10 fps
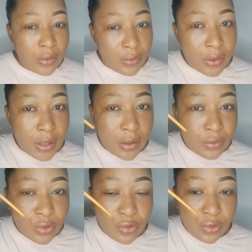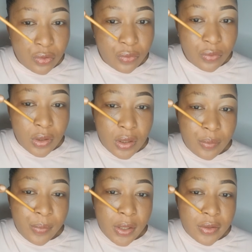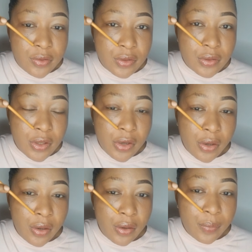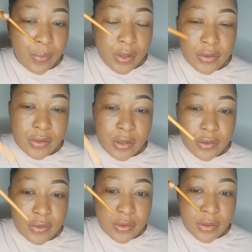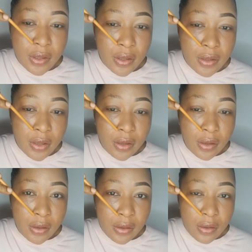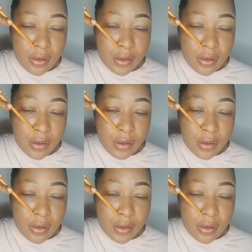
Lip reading: Okay, I will show you. Place here, place this thing here,